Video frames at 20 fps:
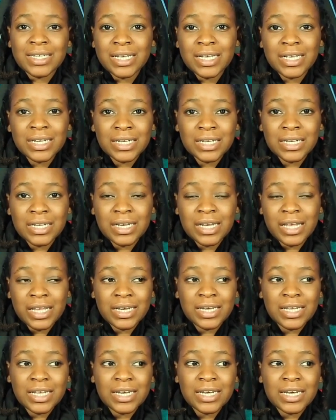didn't
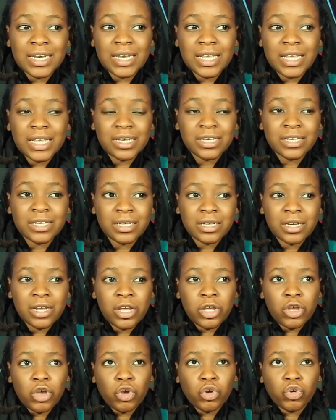he didn't need
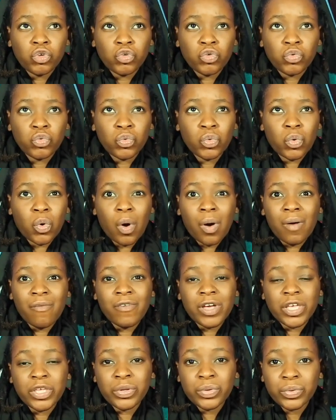to
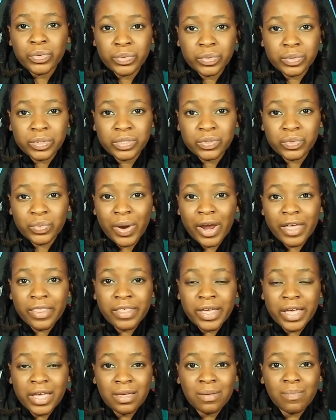overuse
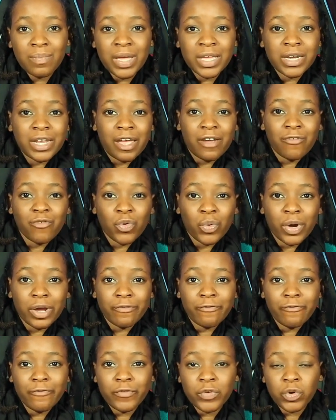rather he made
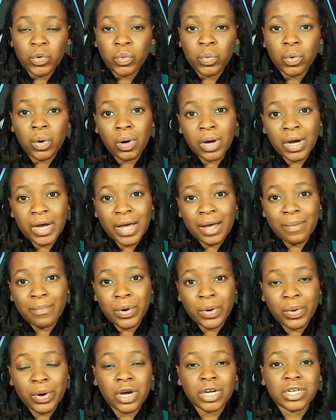everyone feel
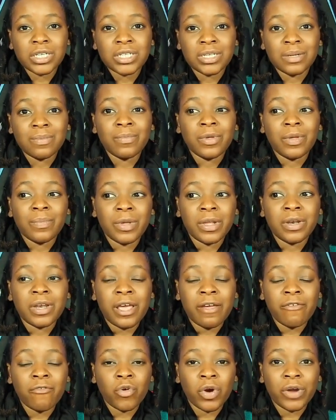welcome around him he
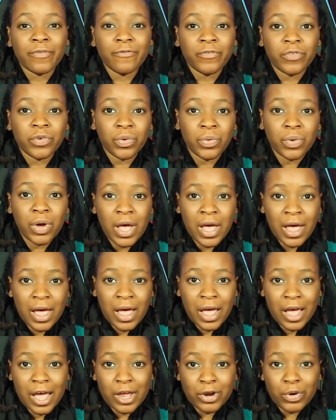made everyone feel
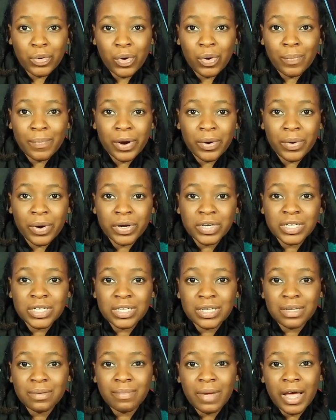at home
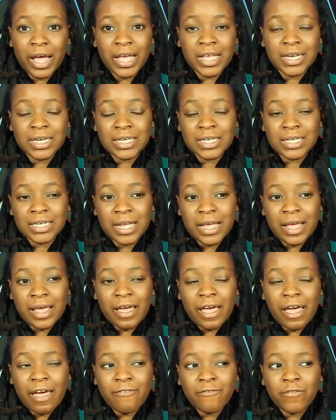around him and
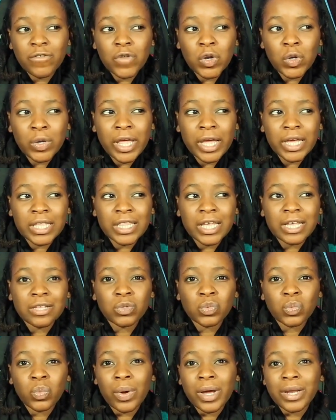i feel like
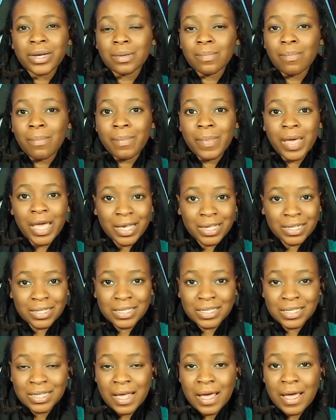that's what
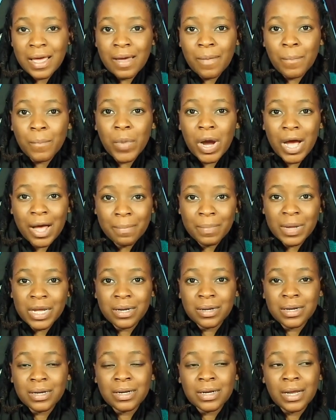makes muhammad